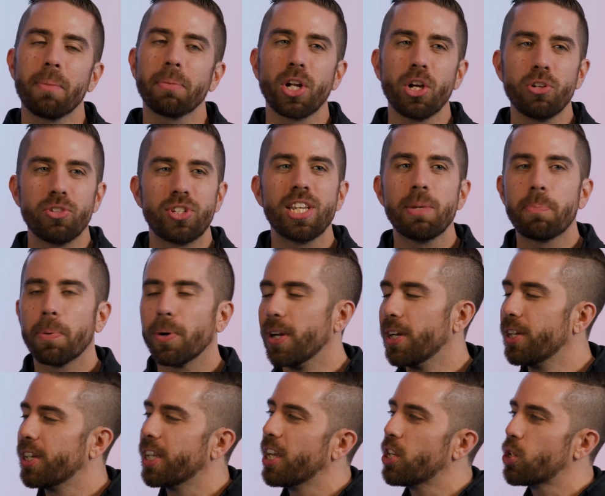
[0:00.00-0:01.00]
And I'm going to go
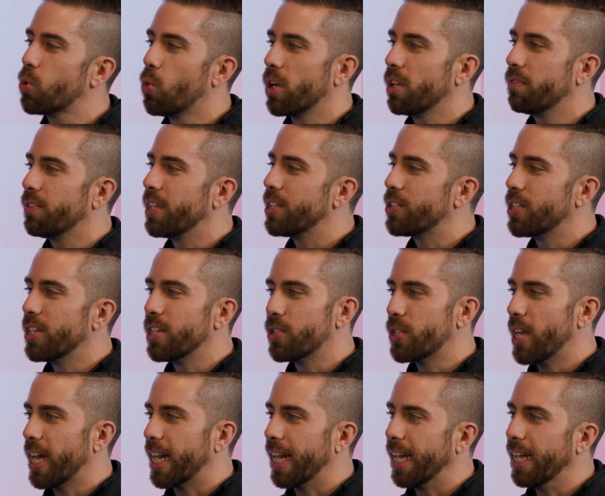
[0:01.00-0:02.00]
deeper into each one of these in a
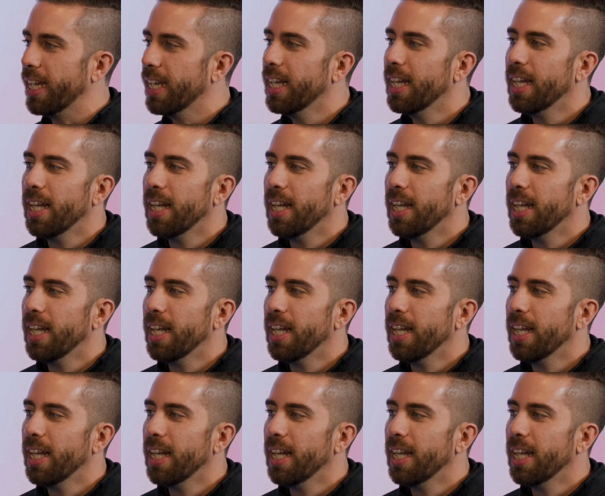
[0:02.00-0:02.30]
second.